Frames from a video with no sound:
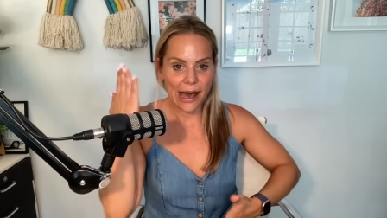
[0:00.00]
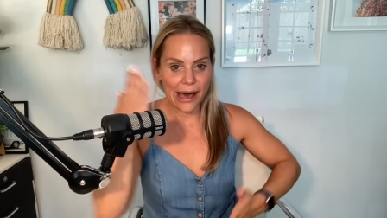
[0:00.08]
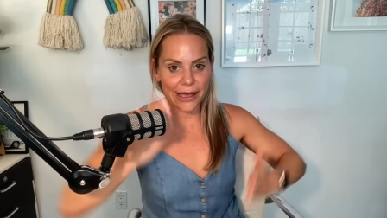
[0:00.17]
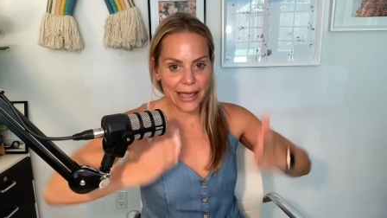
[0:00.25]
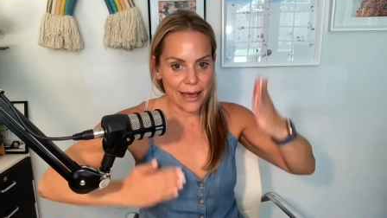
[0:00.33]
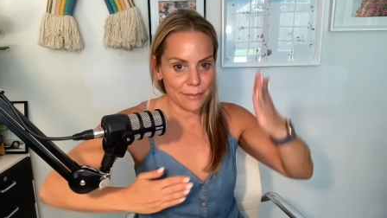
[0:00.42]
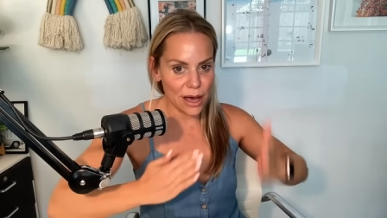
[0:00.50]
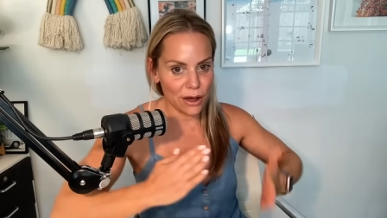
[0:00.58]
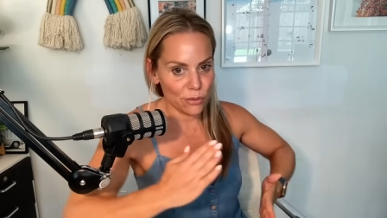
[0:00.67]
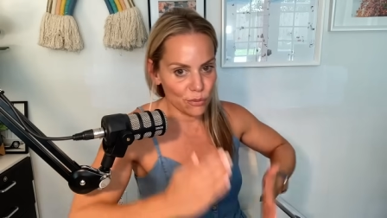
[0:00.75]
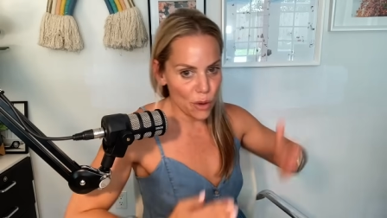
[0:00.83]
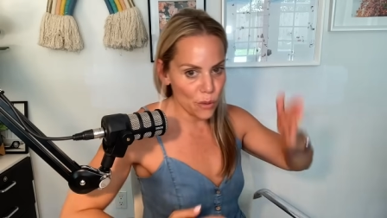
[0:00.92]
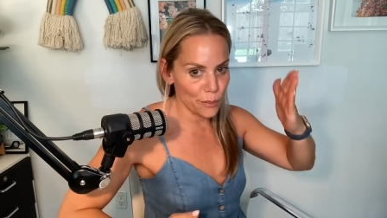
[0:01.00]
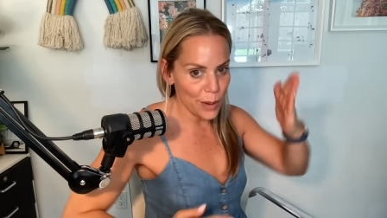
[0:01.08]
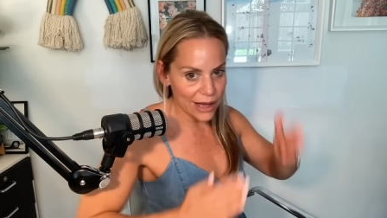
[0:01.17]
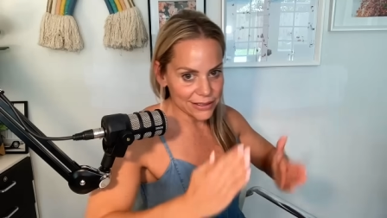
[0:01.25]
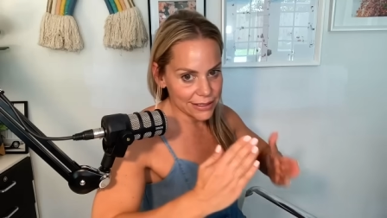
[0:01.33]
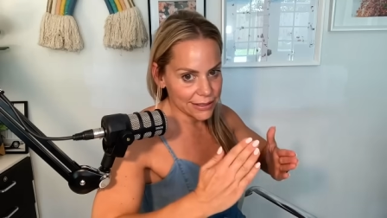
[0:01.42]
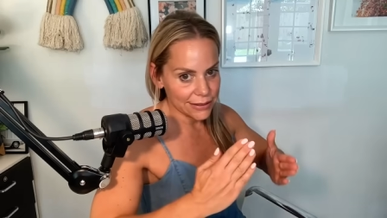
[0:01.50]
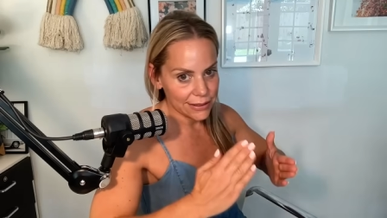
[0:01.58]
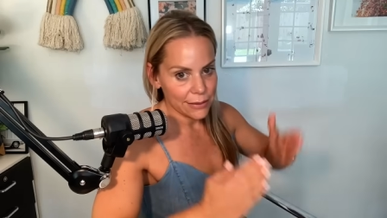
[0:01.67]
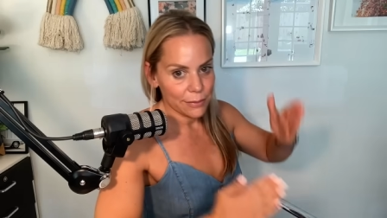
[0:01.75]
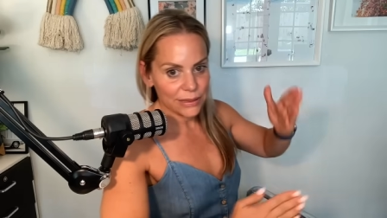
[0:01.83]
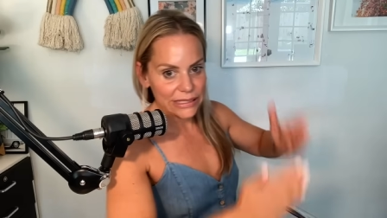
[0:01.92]
I am a robot.
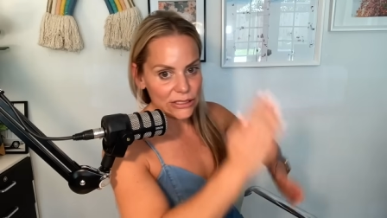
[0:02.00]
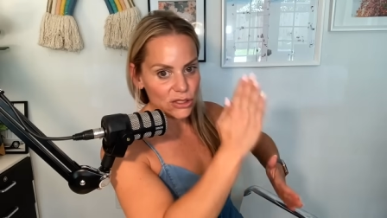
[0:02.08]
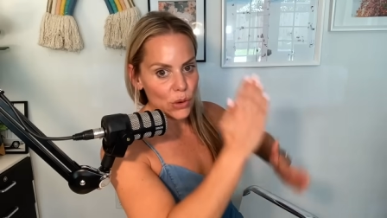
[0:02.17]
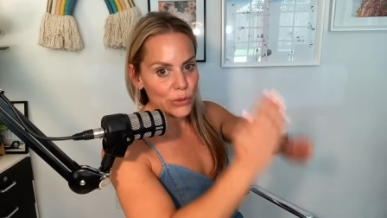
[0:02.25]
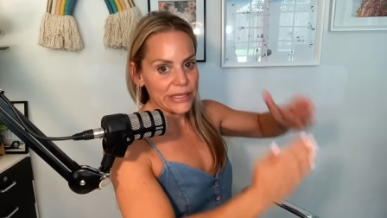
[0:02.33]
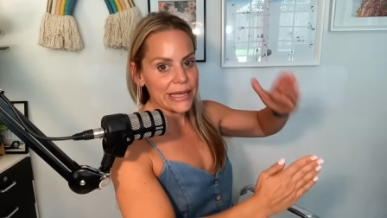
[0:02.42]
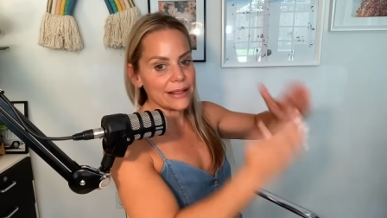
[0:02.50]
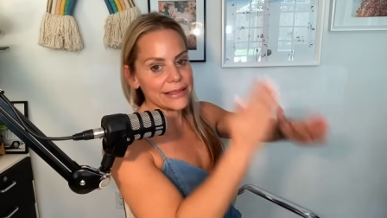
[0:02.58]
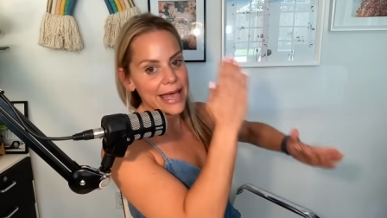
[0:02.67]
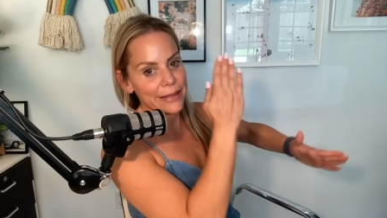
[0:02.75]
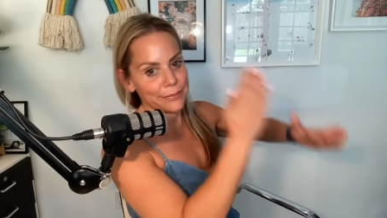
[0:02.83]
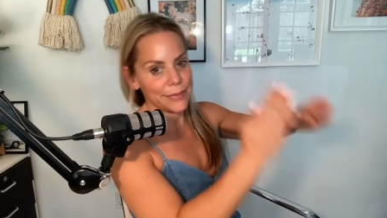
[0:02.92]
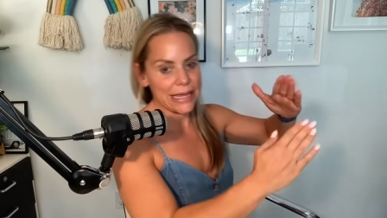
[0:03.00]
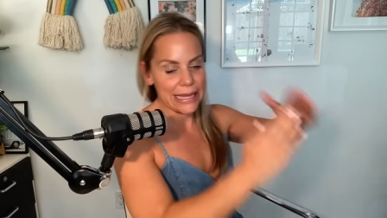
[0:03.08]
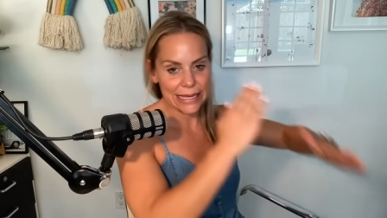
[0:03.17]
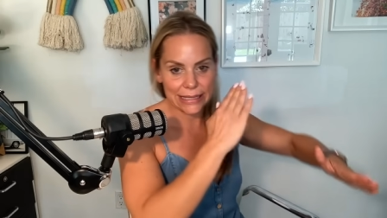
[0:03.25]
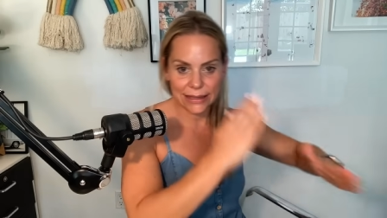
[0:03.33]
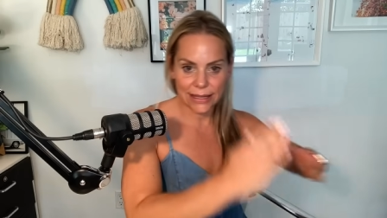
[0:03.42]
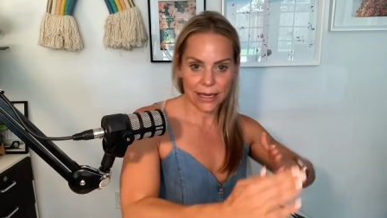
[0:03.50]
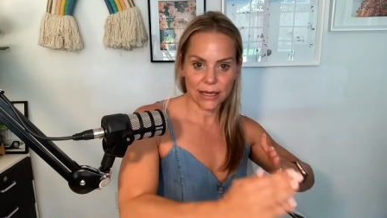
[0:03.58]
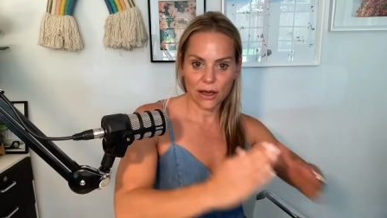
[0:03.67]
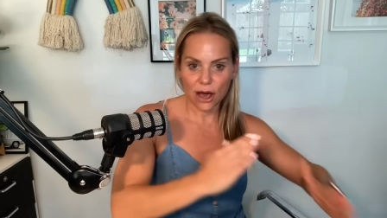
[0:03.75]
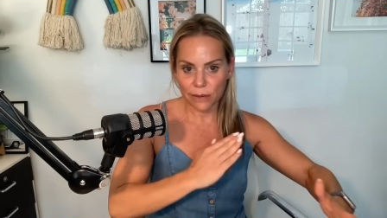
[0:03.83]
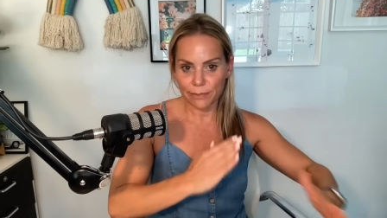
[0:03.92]
Please don't yell at me in the
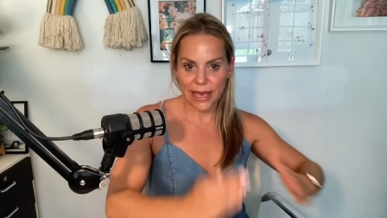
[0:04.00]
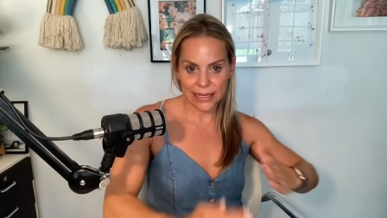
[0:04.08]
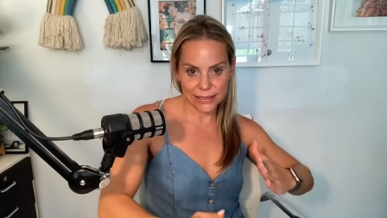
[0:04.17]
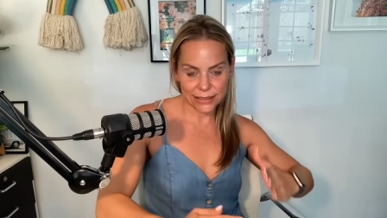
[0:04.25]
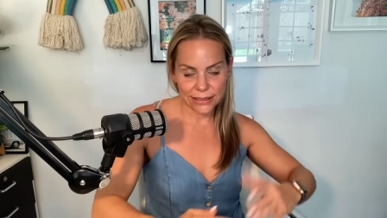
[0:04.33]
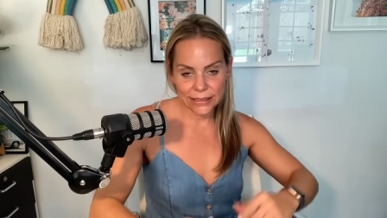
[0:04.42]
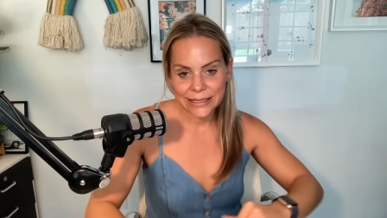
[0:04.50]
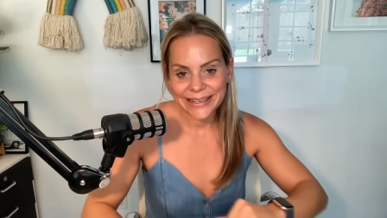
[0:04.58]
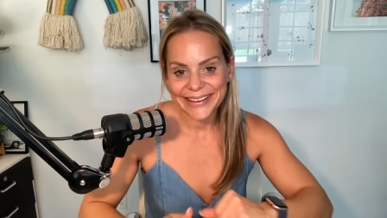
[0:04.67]
comments.